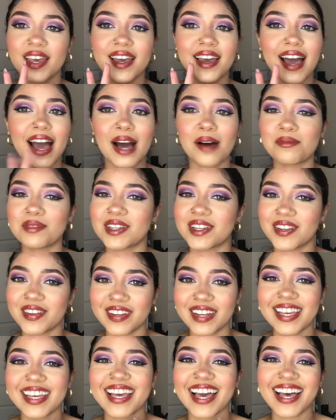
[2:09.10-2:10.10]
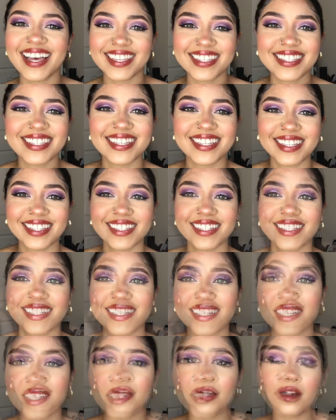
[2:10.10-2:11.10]
absolutely yes.
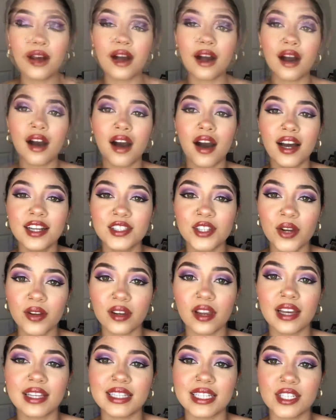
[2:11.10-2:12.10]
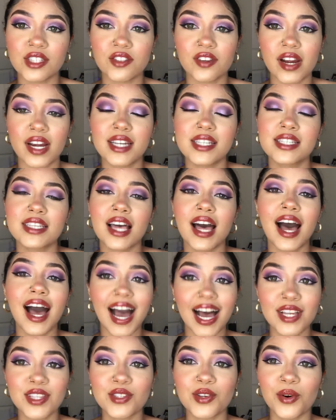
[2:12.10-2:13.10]
I don't like this dress
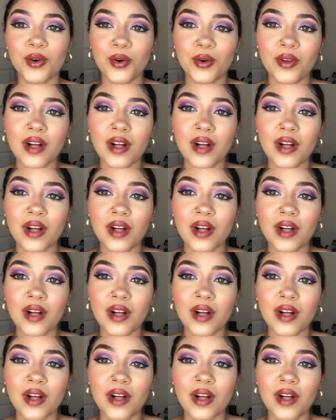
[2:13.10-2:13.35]
at all.